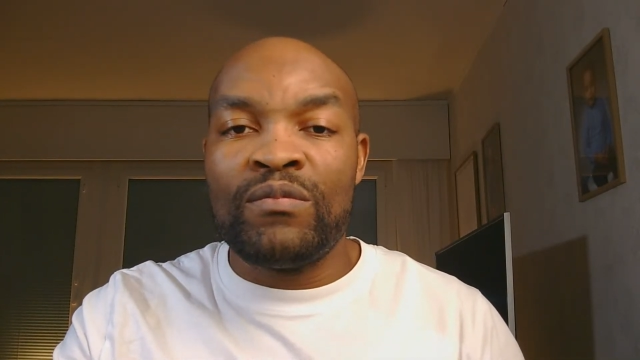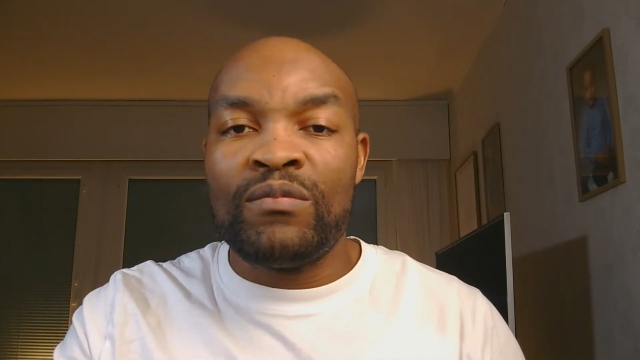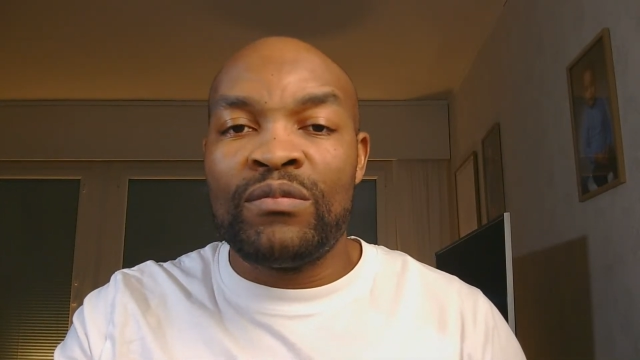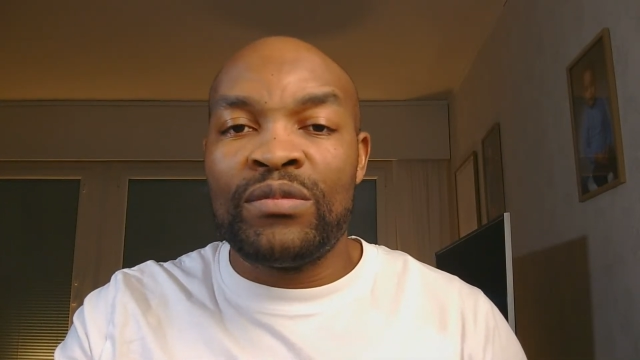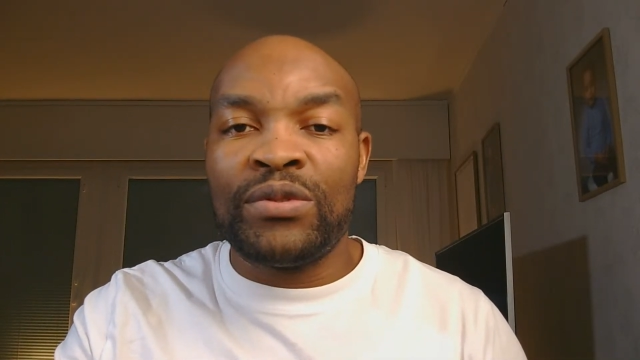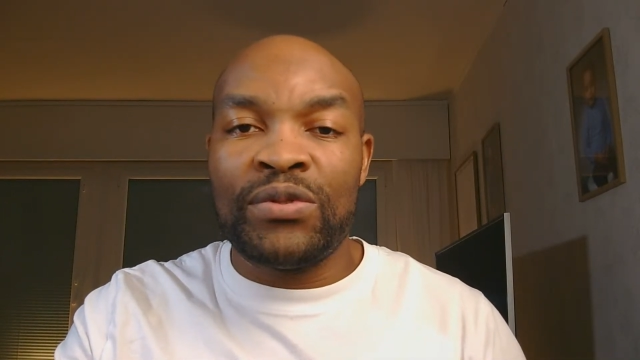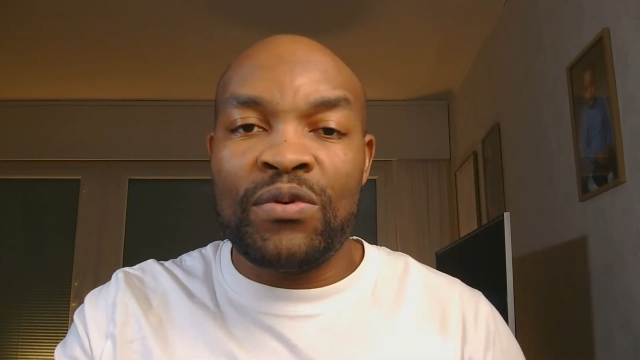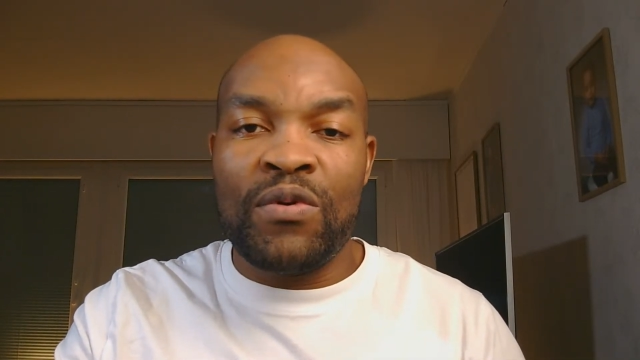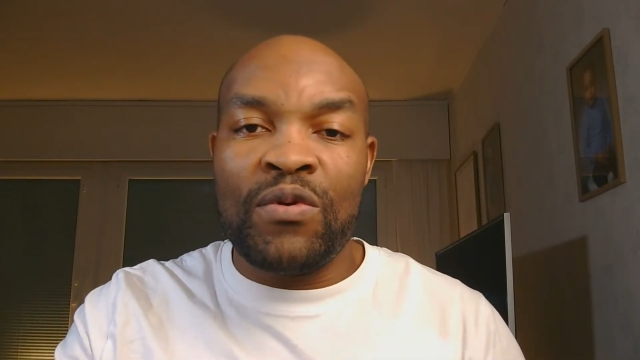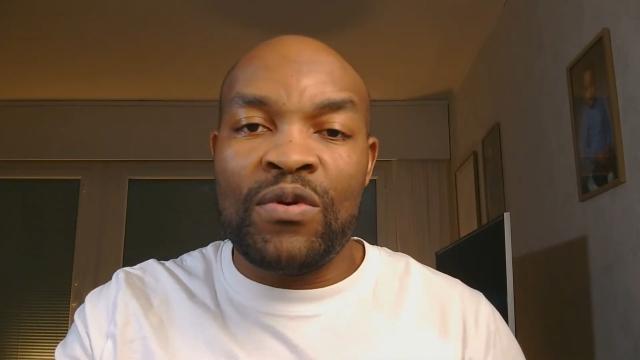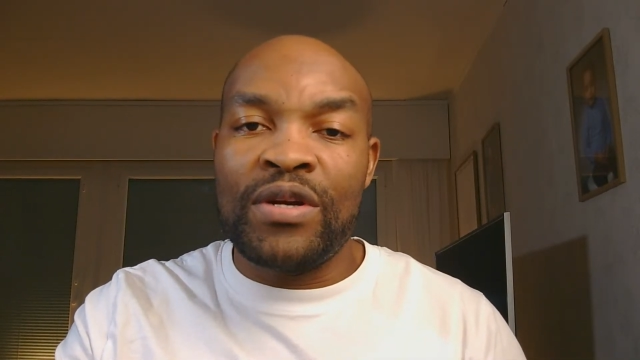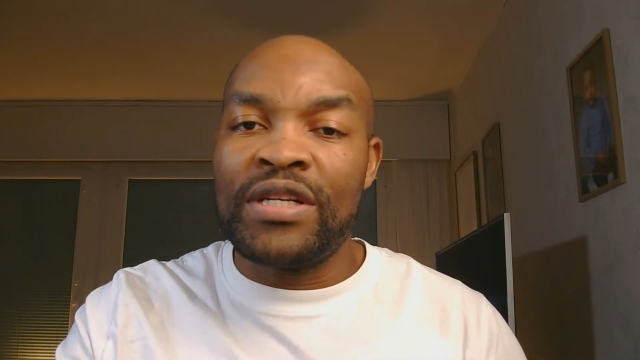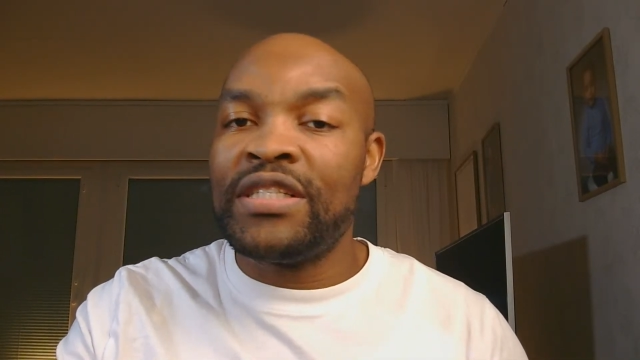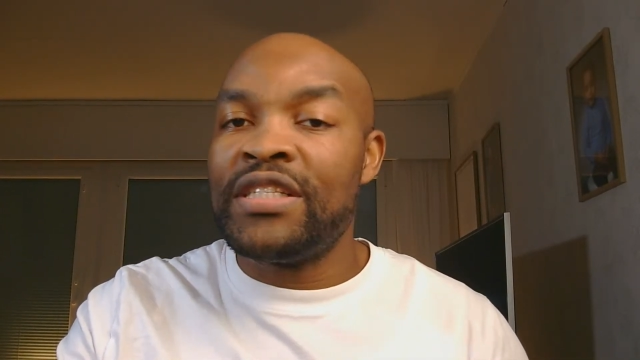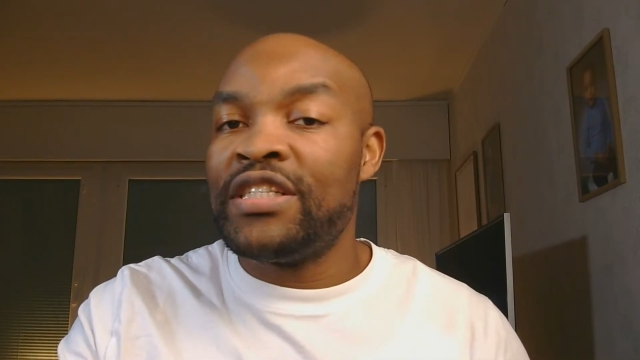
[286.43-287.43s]
So
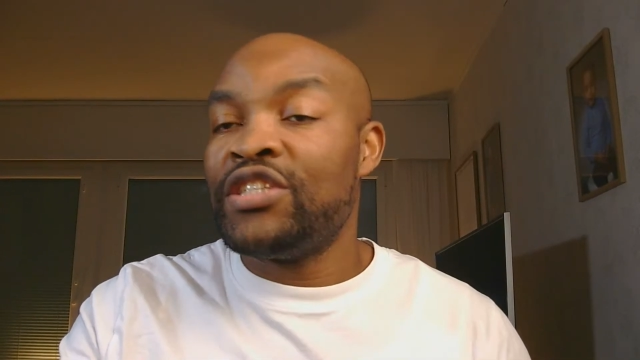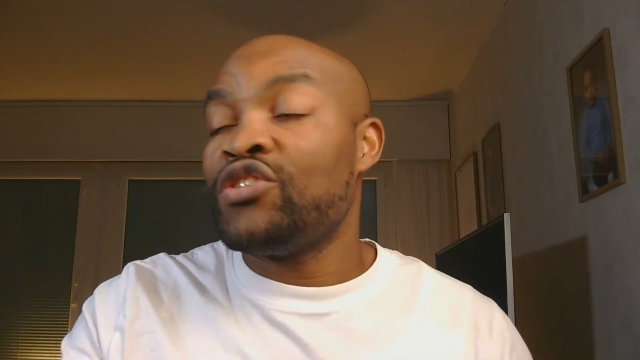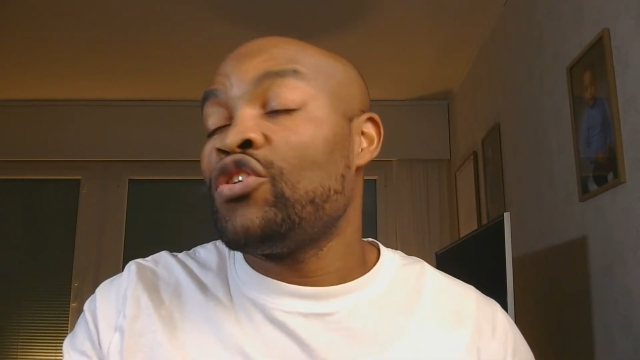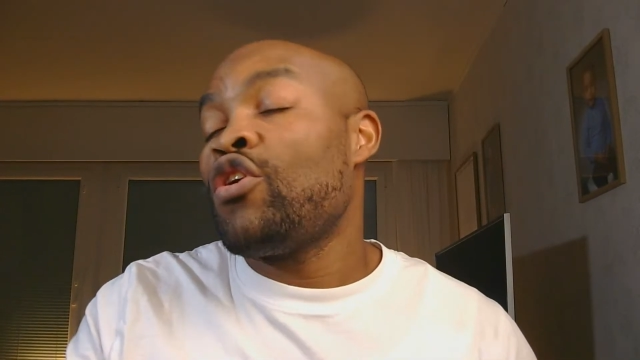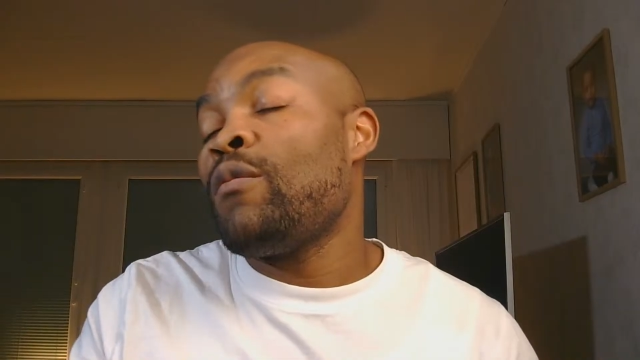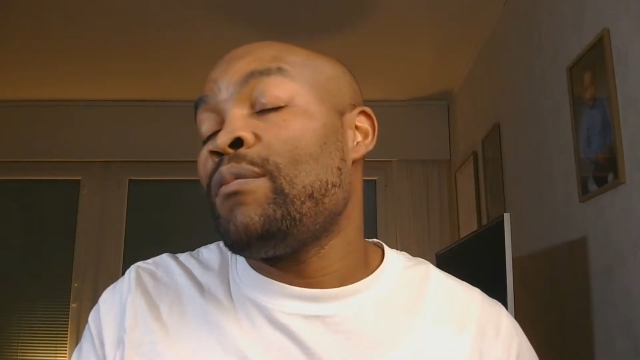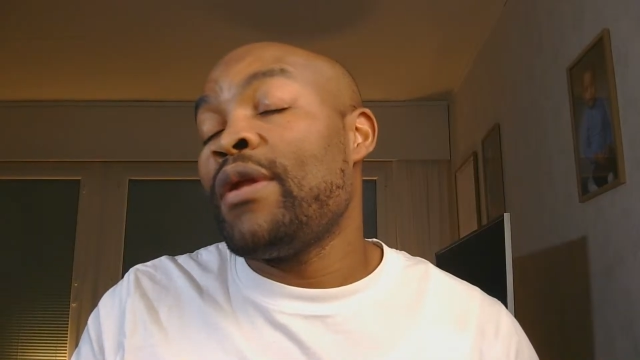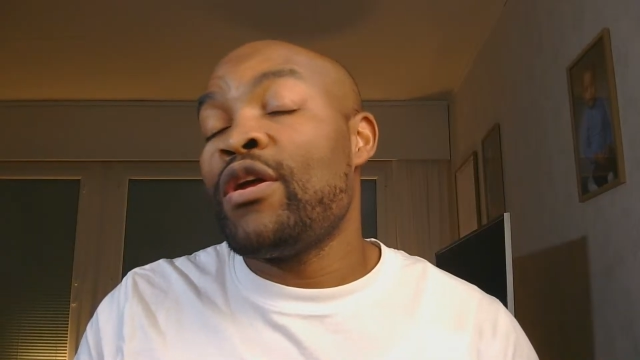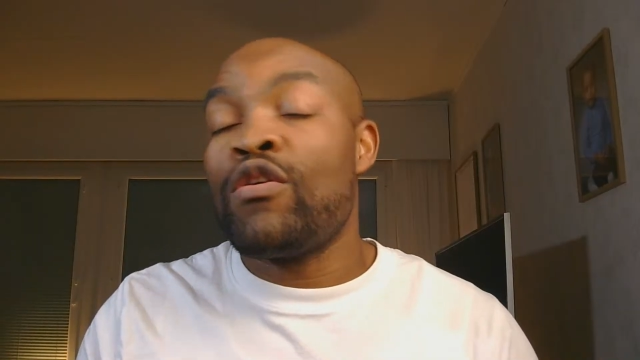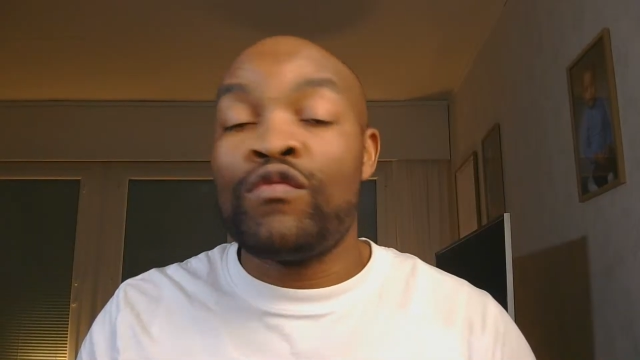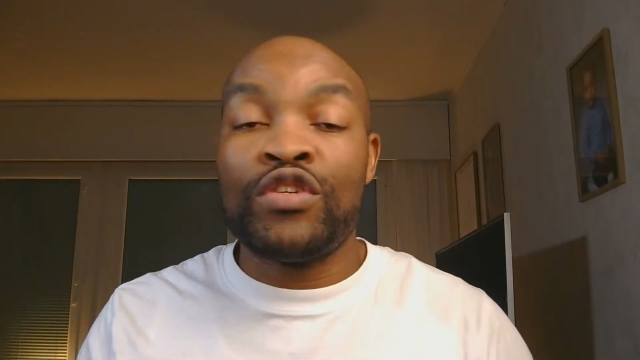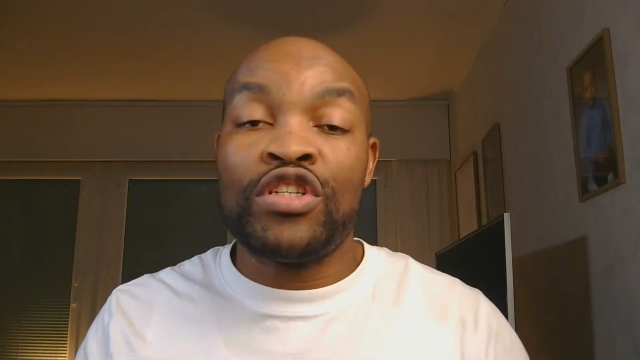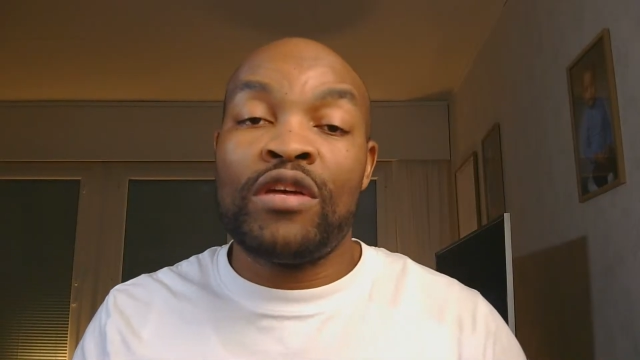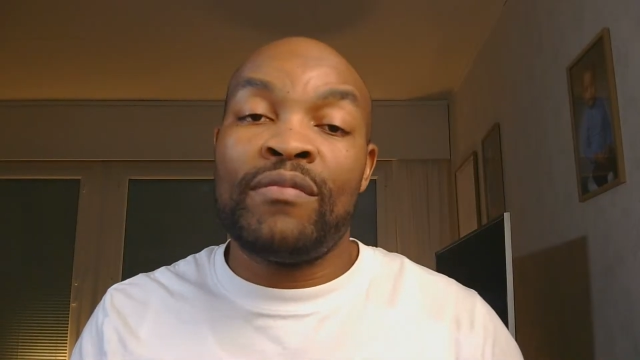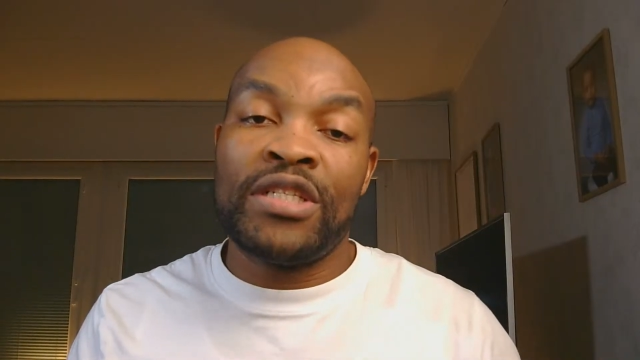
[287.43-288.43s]
restriction on player
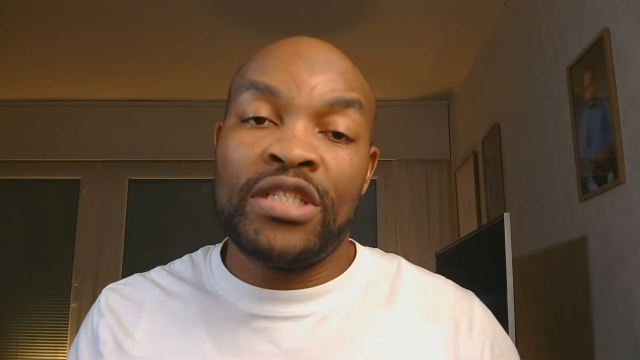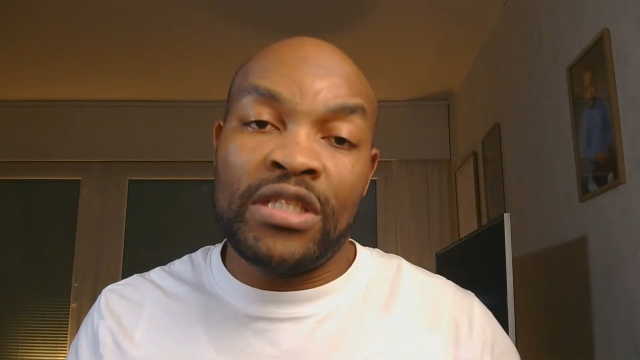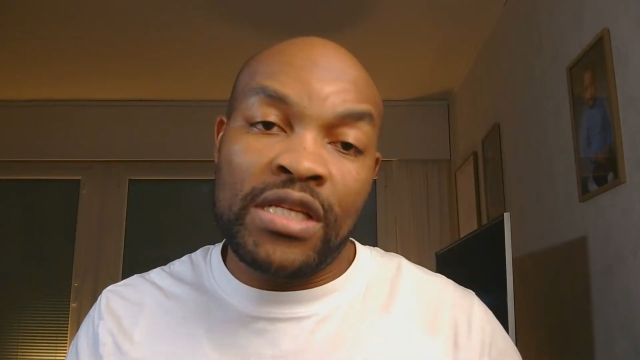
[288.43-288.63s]
official matches,